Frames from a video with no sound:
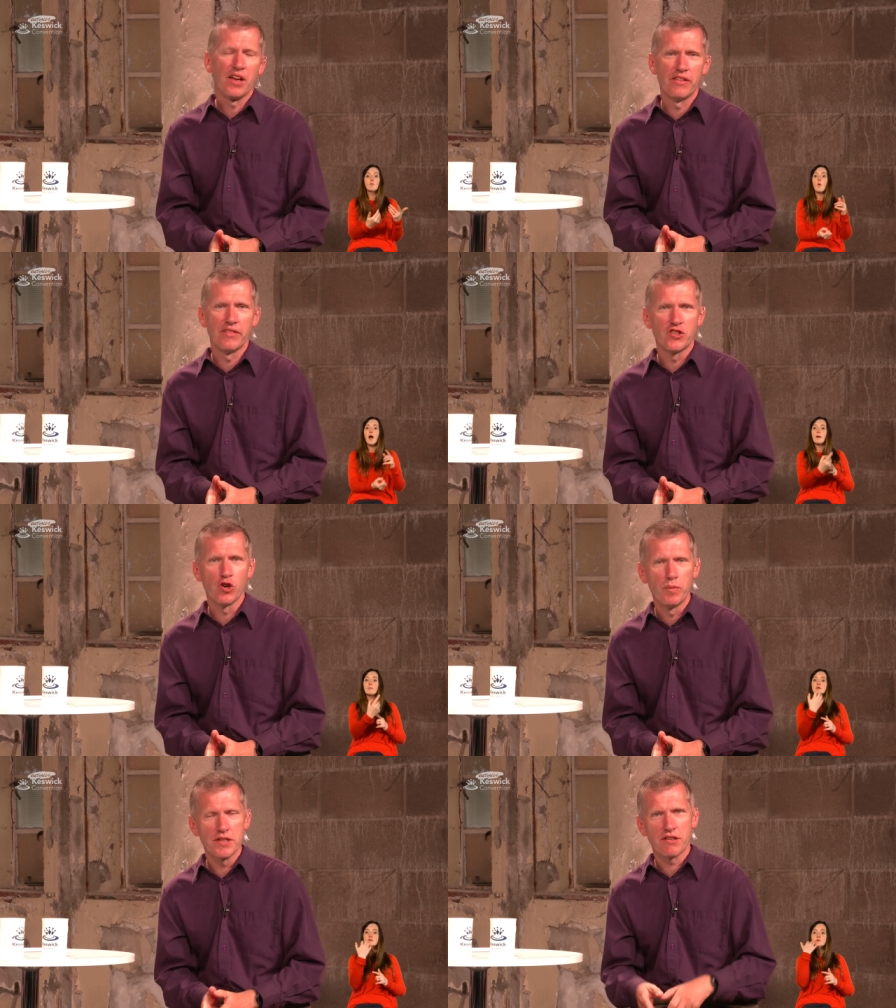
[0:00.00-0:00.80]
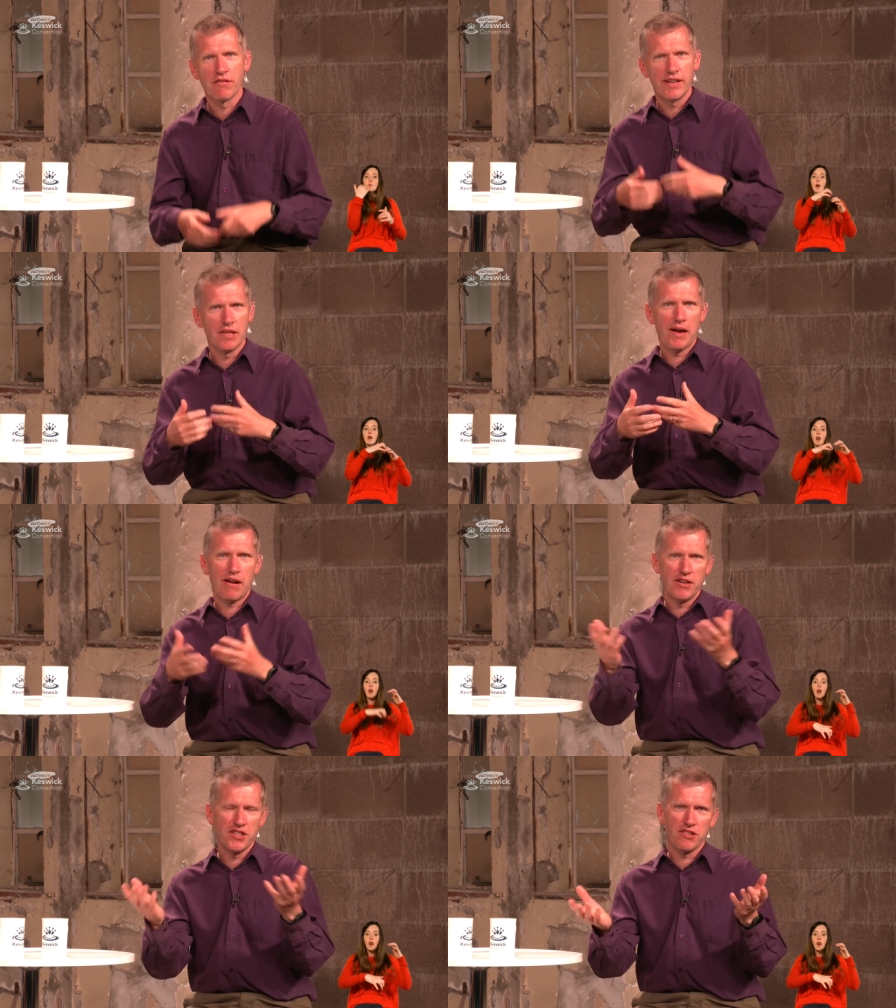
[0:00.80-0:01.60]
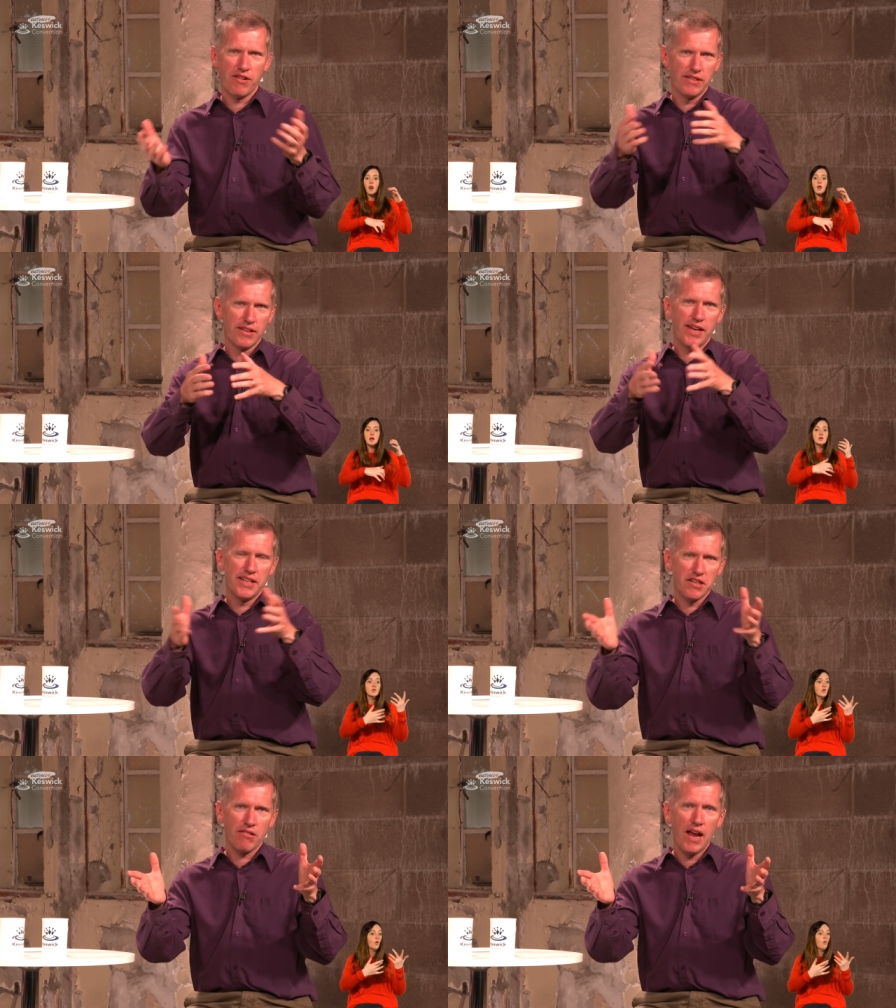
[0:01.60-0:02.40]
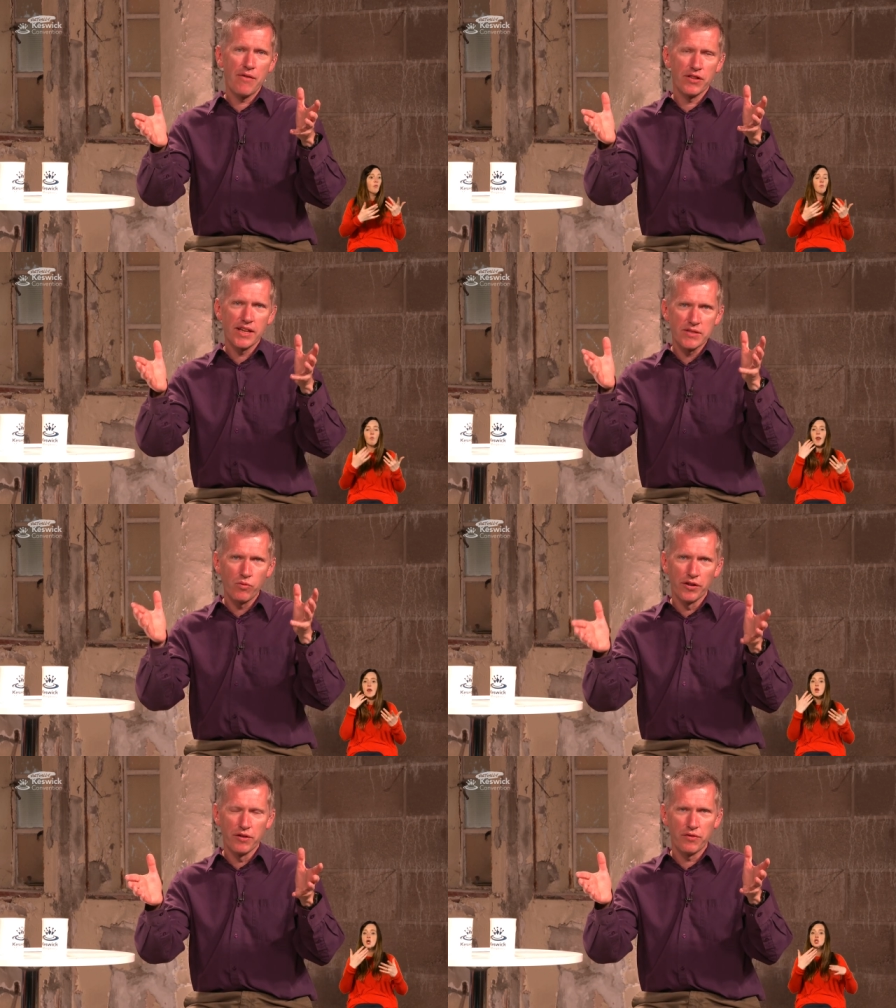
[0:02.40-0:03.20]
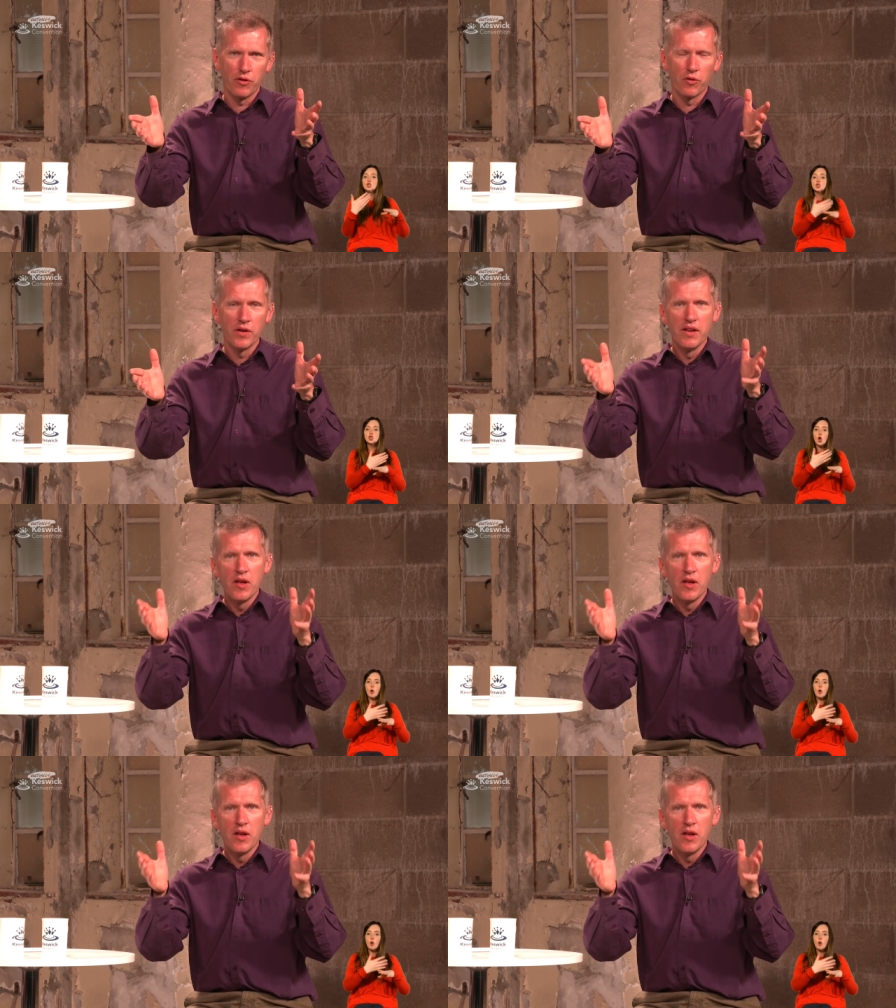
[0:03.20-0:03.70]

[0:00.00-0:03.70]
that the job is great, the marriage is great, the kids are great, everything is wonderful.